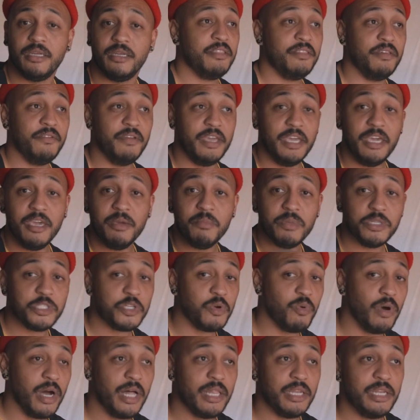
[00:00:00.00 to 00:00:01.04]
The image
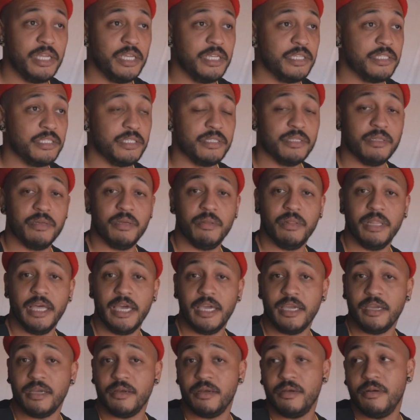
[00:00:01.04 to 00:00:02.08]
quality is
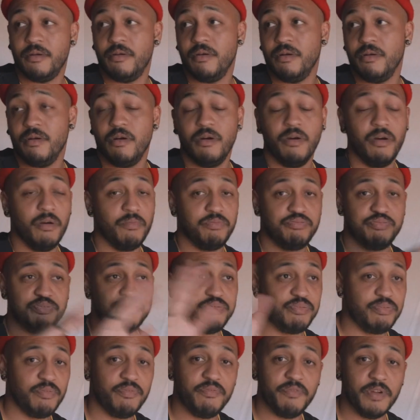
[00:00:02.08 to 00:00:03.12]
like
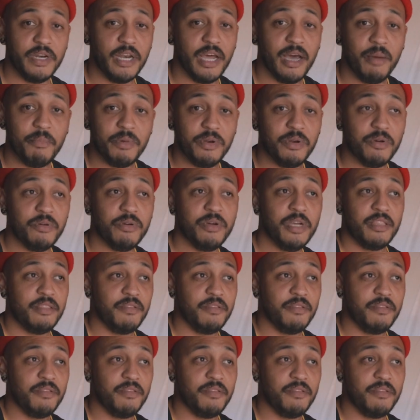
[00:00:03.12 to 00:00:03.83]
phenomenal.